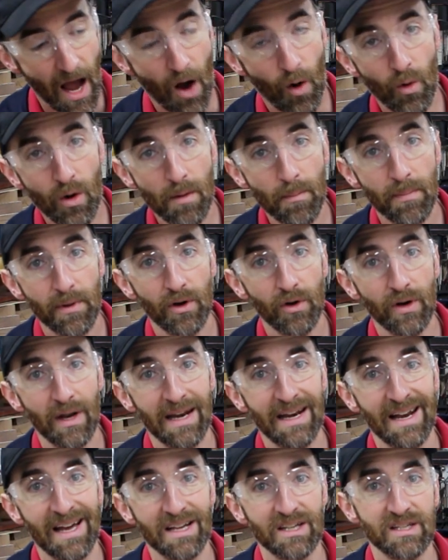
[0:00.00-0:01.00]
I want to build
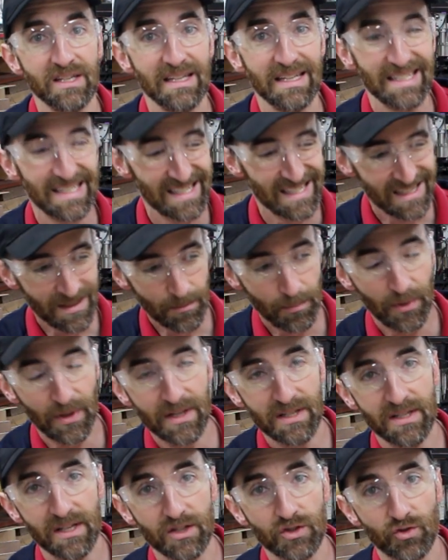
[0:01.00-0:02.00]
a nice
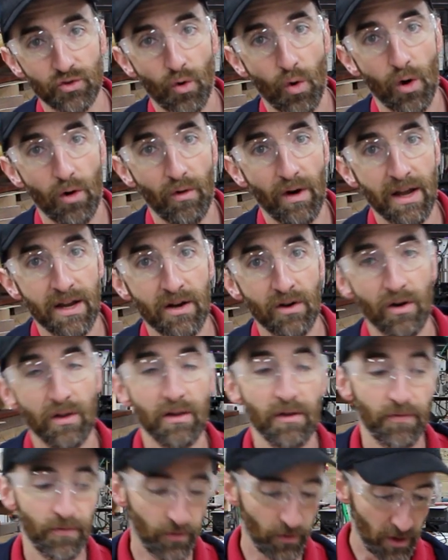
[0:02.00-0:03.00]
simplistic drawer right here
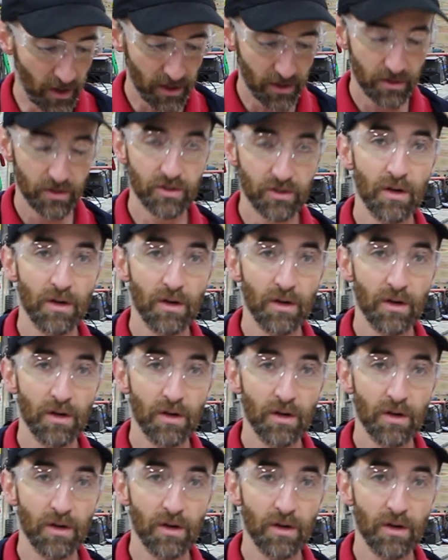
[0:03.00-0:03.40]
on the front.